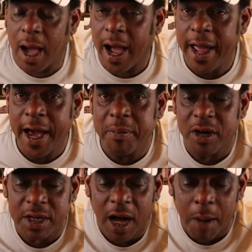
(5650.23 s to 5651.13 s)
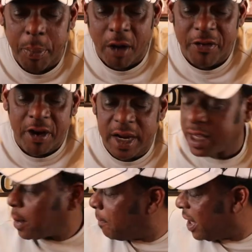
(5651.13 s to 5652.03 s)
I am going to hop off here
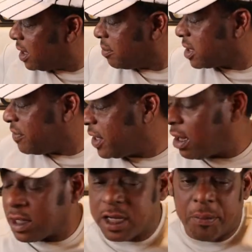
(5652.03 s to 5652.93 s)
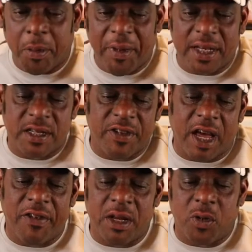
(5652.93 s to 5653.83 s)
in a minute. I'm going to give y'all a couple minutes if you
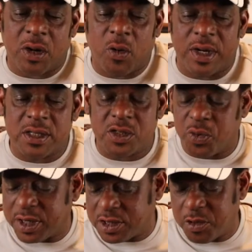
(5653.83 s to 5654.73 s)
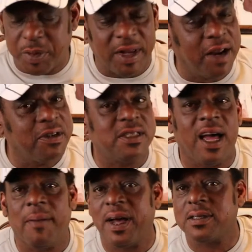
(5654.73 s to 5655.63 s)
have any more questions. 22 people. Every
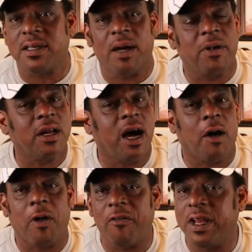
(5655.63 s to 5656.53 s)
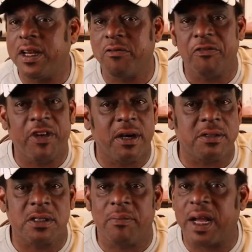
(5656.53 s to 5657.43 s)
time I say I'm going to hop off, it never
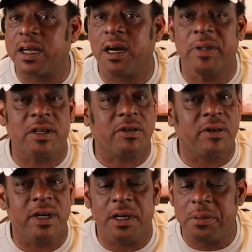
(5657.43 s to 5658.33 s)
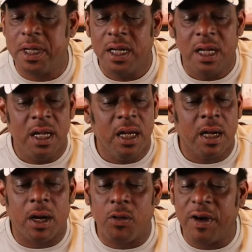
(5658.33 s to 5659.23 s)
fails. Somebody come in the crib.
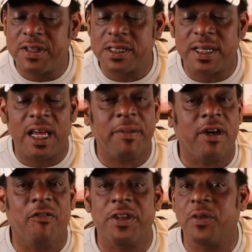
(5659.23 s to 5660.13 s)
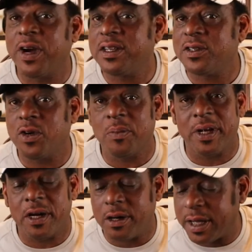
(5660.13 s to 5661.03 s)
Whoever just came in, hopefully you rang the
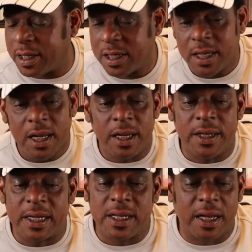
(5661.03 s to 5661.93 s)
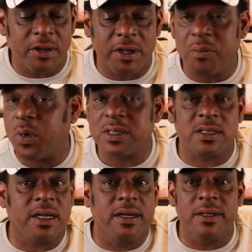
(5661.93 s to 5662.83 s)
doorbell and Next thing I know, your boy
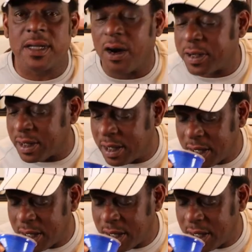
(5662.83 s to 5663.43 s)
still talking.